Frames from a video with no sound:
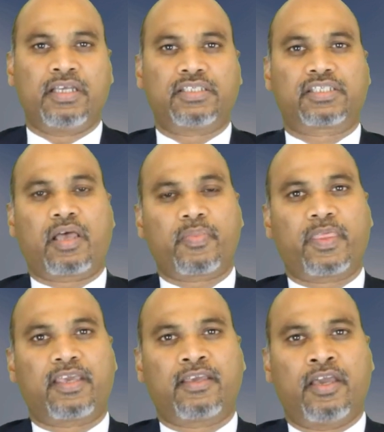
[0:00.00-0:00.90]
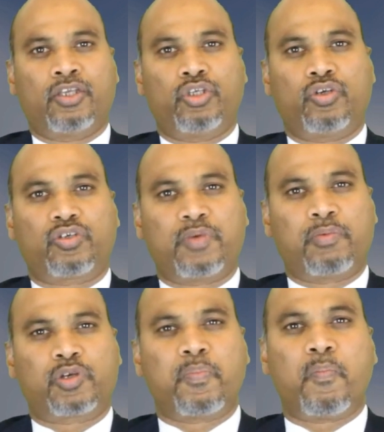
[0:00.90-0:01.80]
is something you need to be
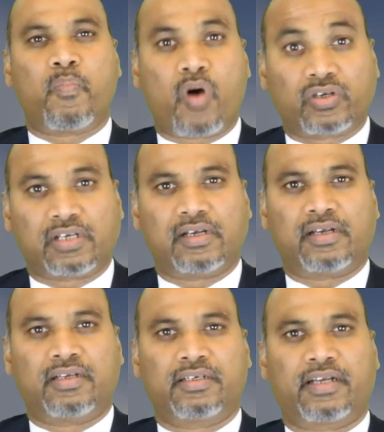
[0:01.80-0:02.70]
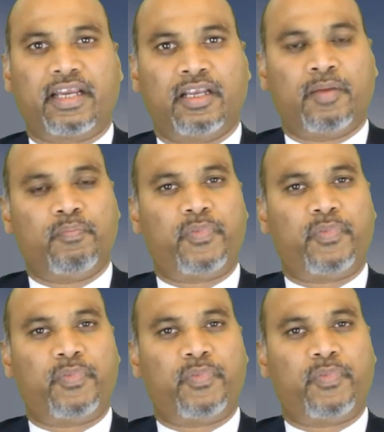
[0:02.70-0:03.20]
able to model, right,